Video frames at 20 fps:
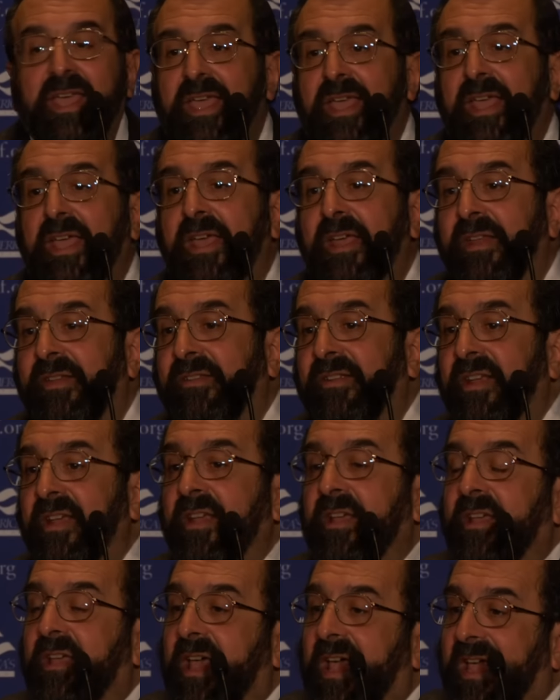And
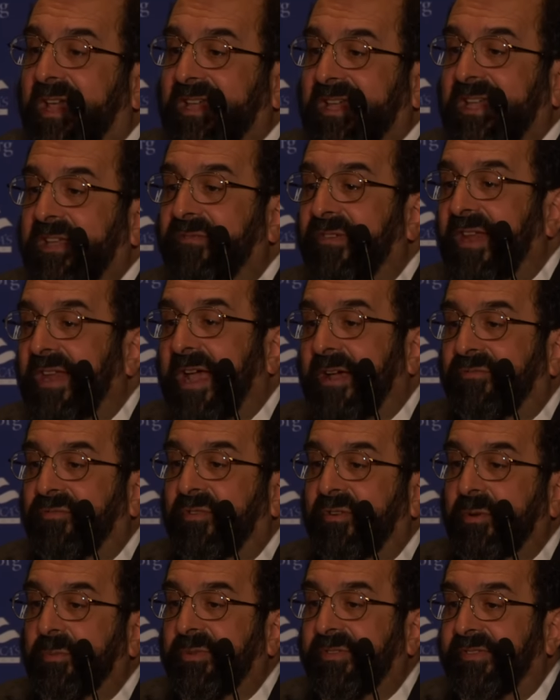even
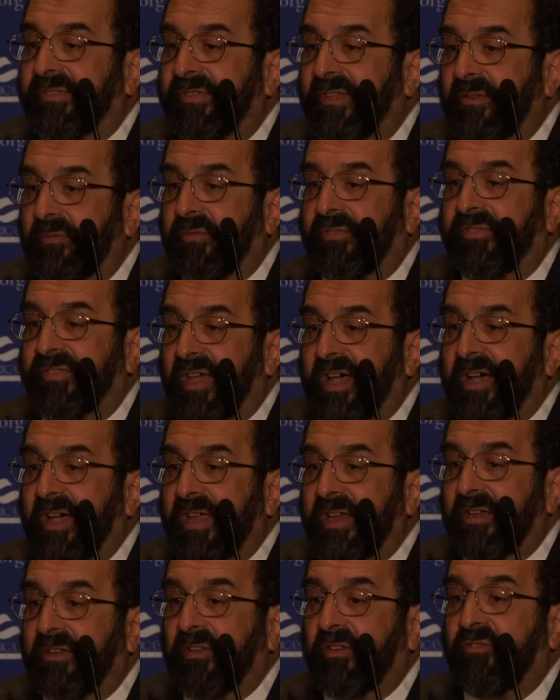after it was
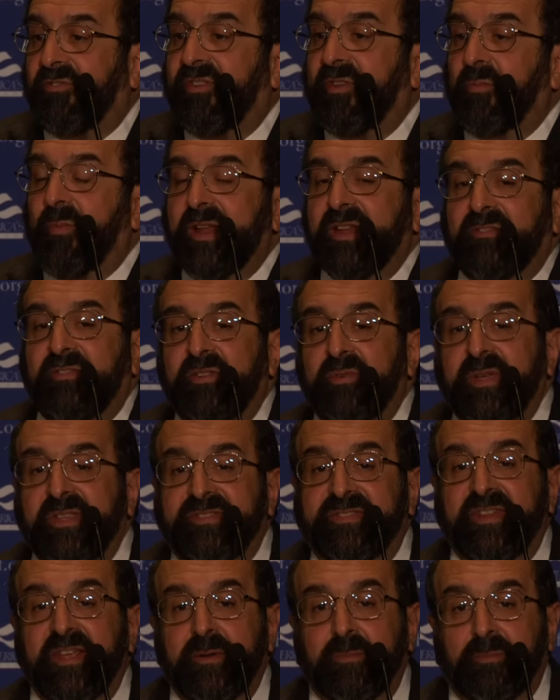signed, she went to
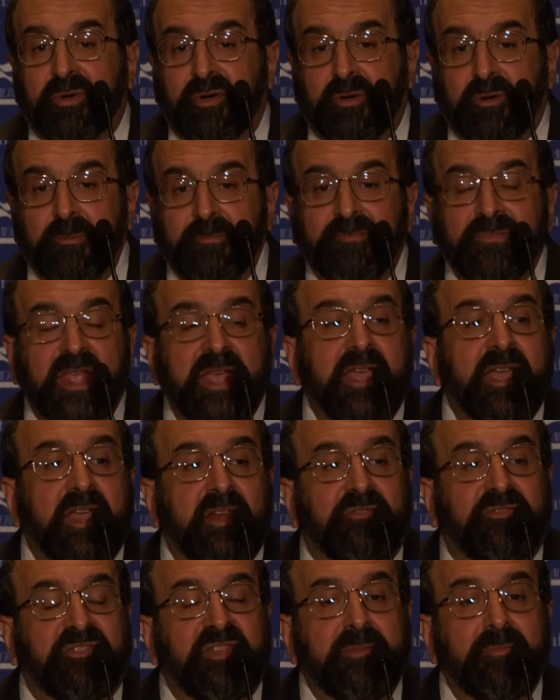Istanbul
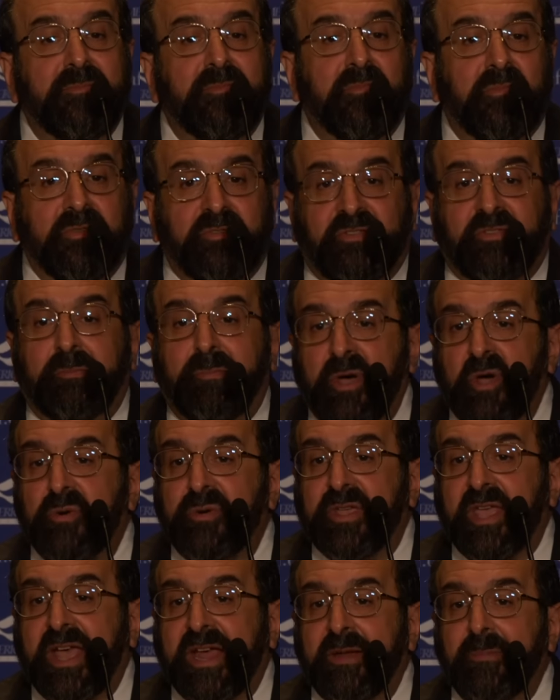and she
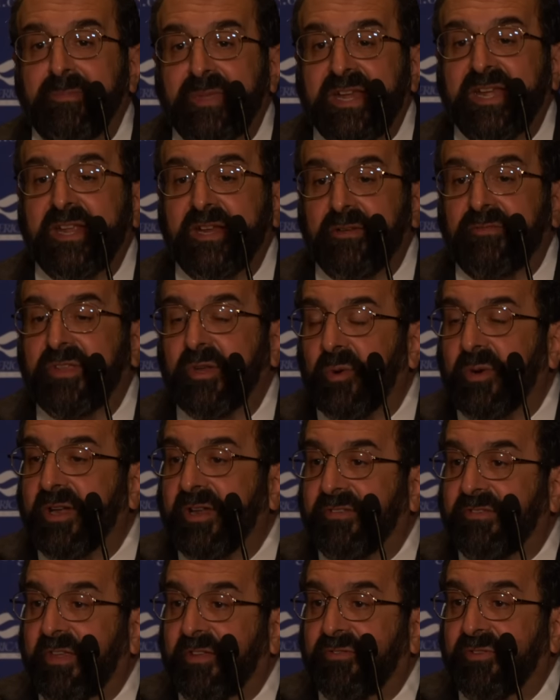spoke at a meeting of the
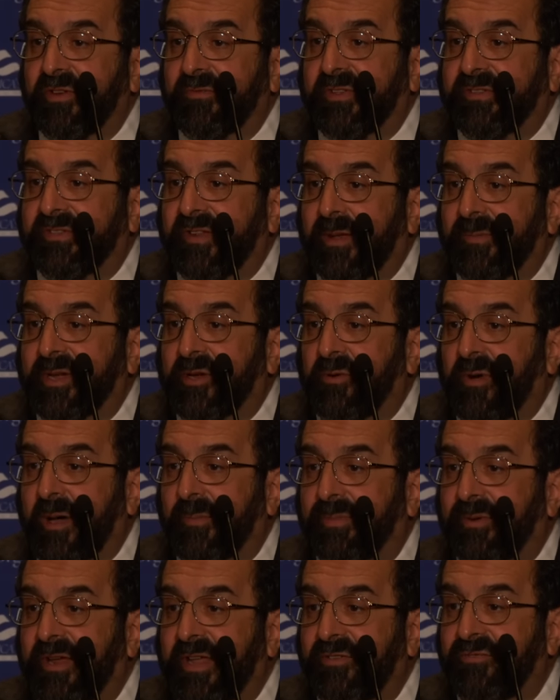Organization of Islamic
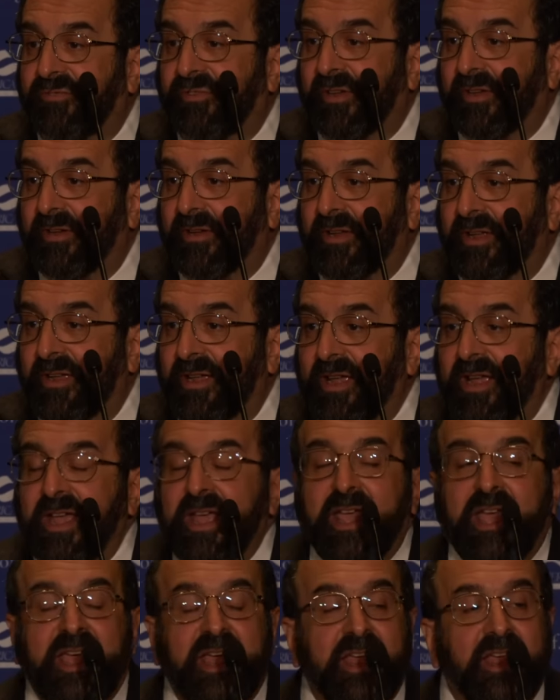Cooperation.
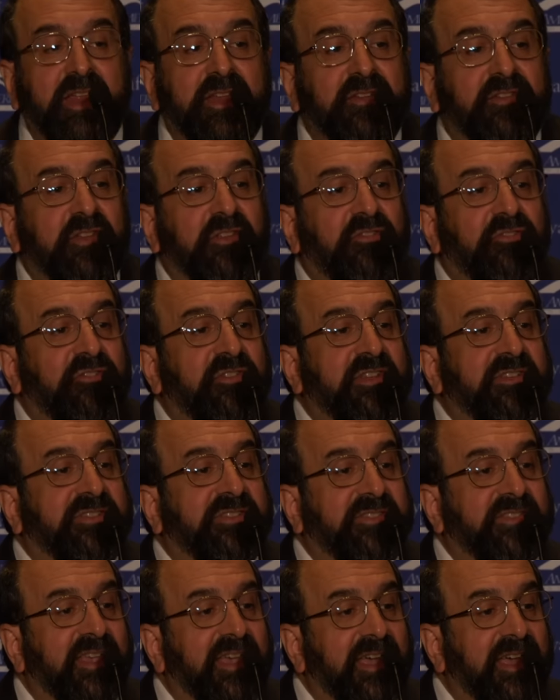And she
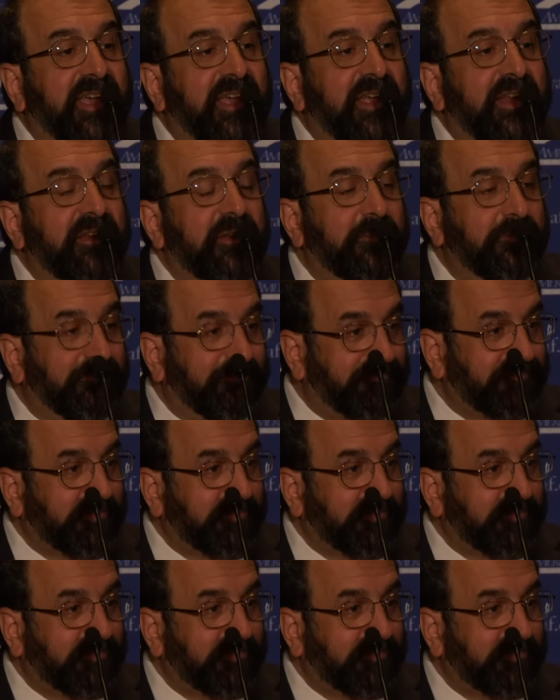said